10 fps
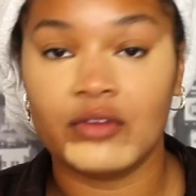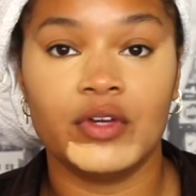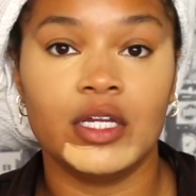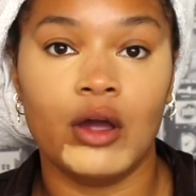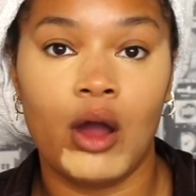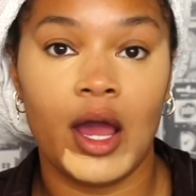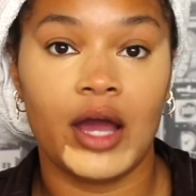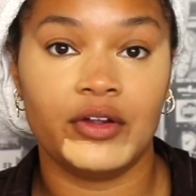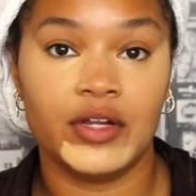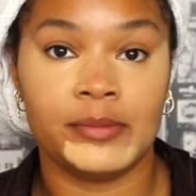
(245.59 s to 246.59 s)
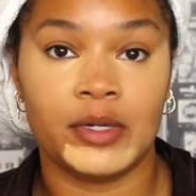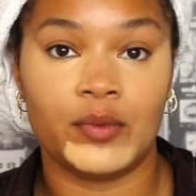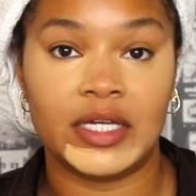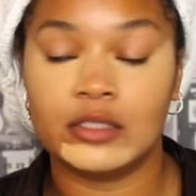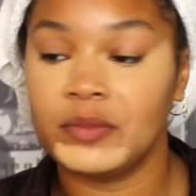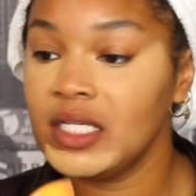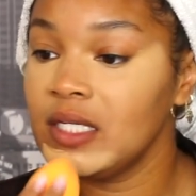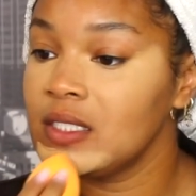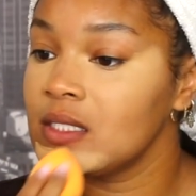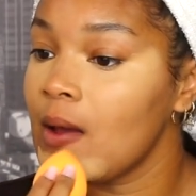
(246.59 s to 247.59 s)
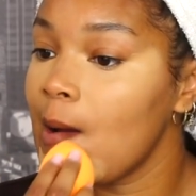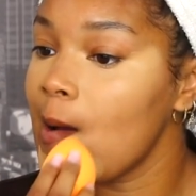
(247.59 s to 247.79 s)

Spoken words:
a video on how I create my waist beads.